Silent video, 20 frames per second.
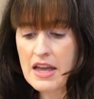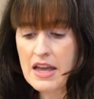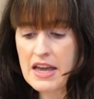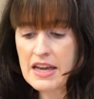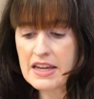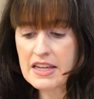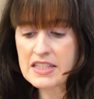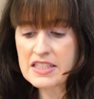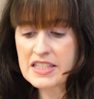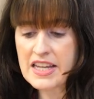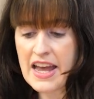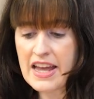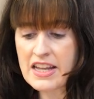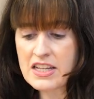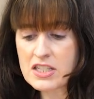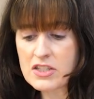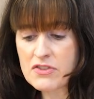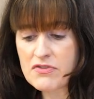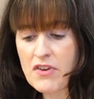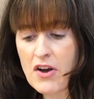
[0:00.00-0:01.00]
It can
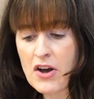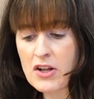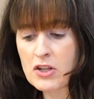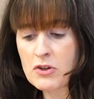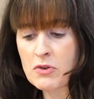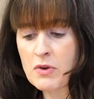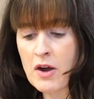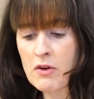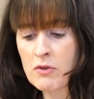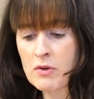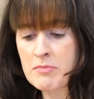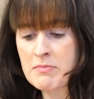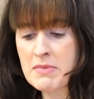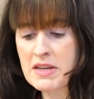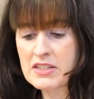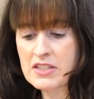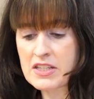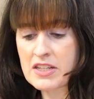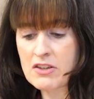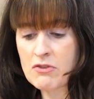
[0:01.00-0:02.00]
tend to follow a
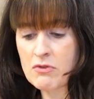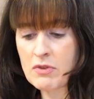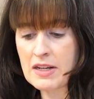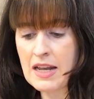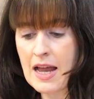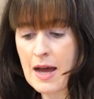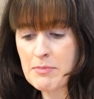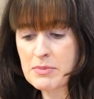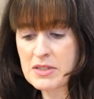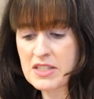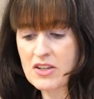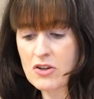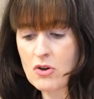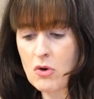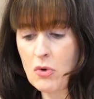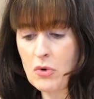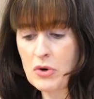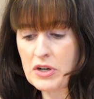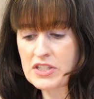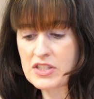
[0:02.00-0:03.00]
remitting, relapsing
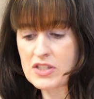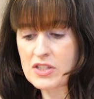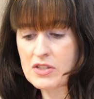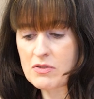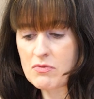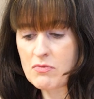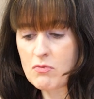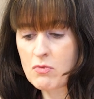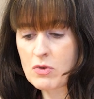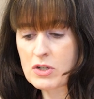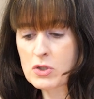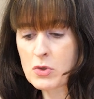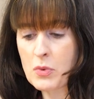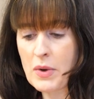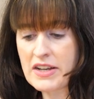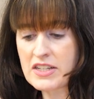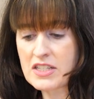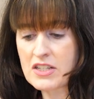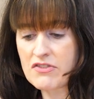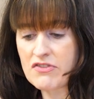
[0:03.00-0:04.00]
course, with
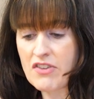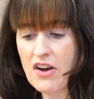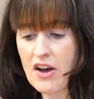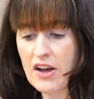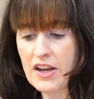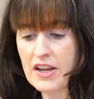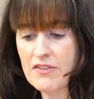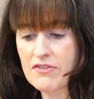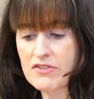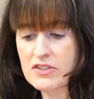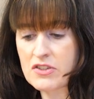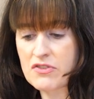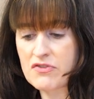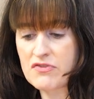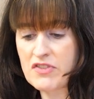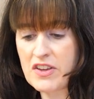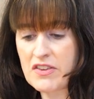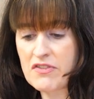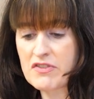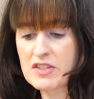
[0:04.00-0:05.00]
25 to
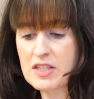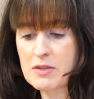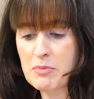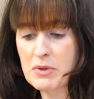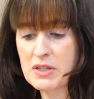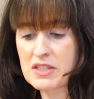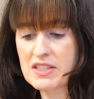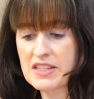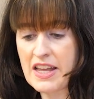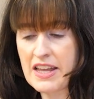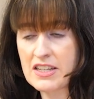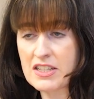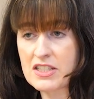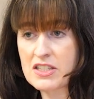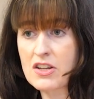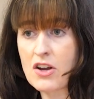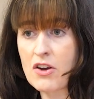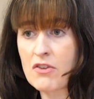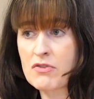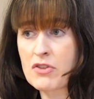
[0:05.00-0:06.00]

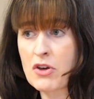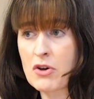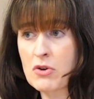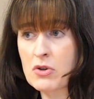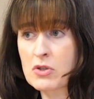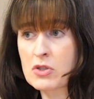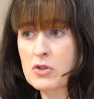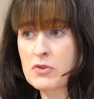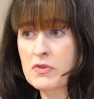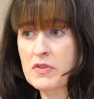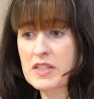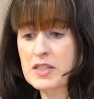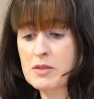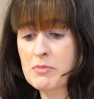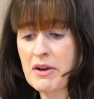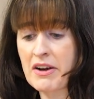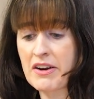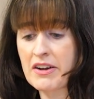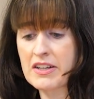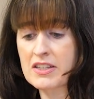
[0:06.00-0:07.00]
50% of those who've
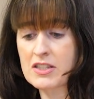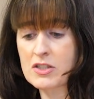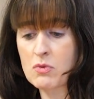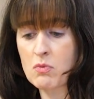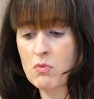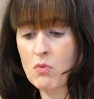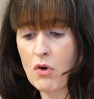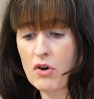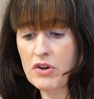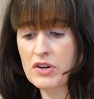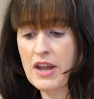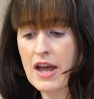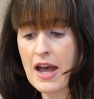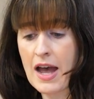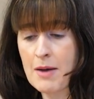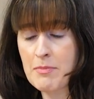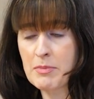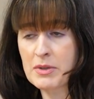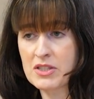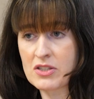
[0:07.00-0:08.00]
experienced one
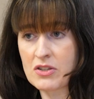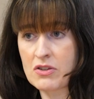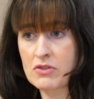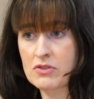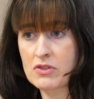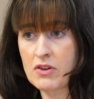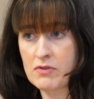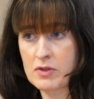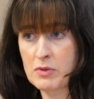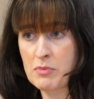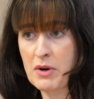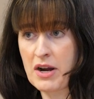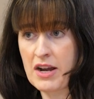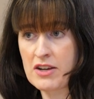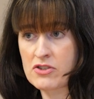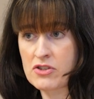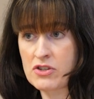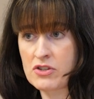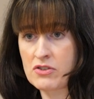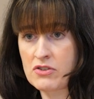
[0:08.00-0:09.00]
episode of
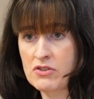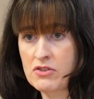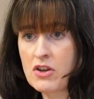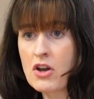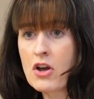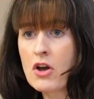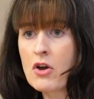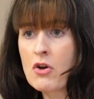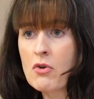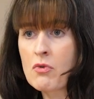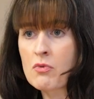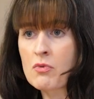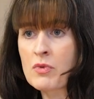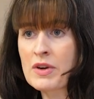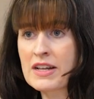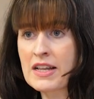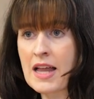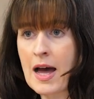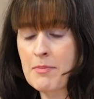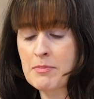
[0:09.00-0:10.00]
depression
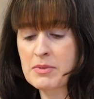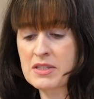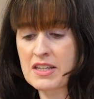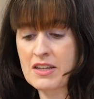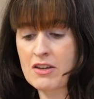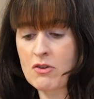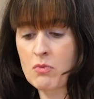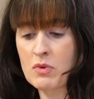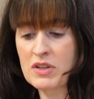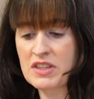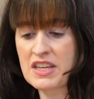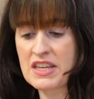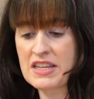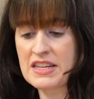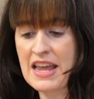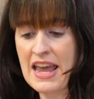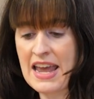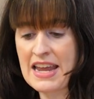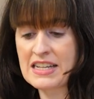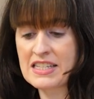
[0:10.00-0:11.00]
relapsing
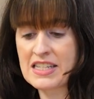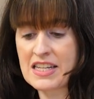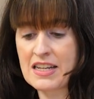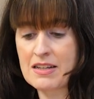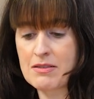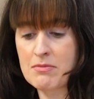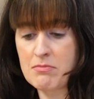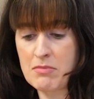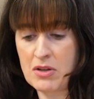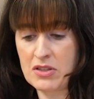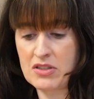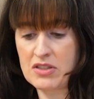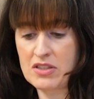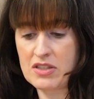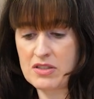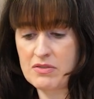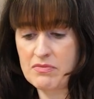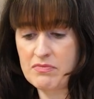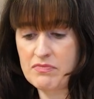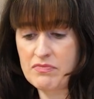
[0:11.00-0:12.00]
within 18
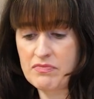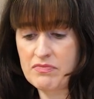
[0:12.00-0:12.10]
months.